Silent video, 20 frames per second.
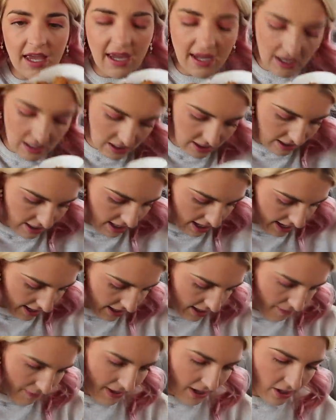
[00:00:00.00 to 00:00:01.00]
And I
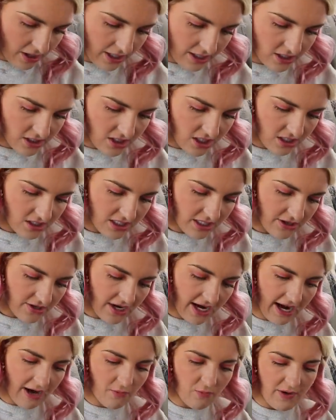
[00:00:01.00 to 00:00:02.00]
got marinara sauce here
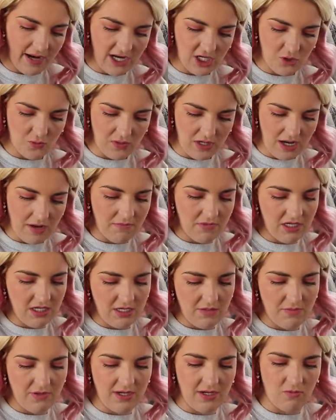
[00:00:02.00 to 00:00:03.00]
and ranch, but I'm gonna
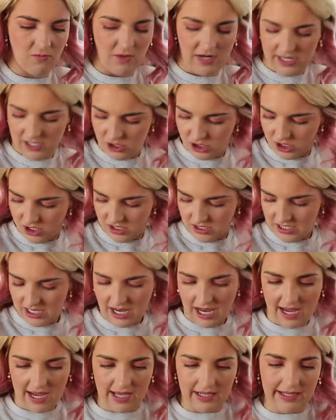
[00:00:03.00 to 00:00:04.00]
dip it in ranch because
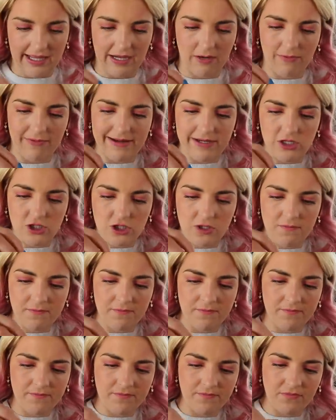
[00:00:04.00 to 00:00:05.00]
I like ranch.
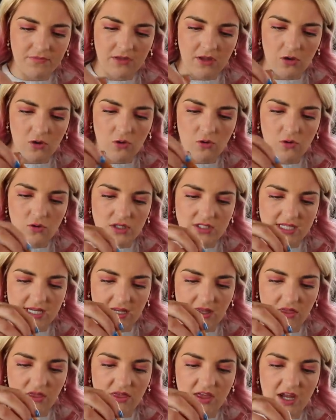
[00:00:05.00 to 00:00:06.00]
Ooh, it's
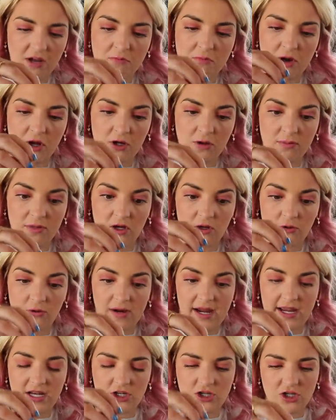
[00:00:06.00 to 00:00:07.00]
like a thick buttermilk
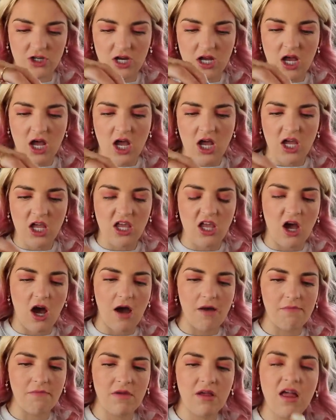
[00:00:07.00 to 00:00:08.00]
ranch.
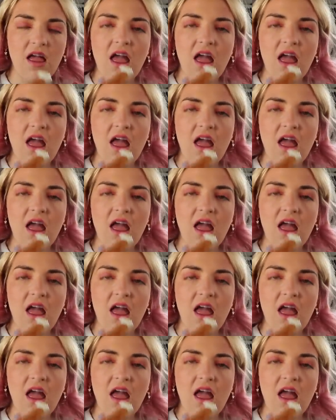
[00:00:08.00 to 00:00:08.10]
Yum.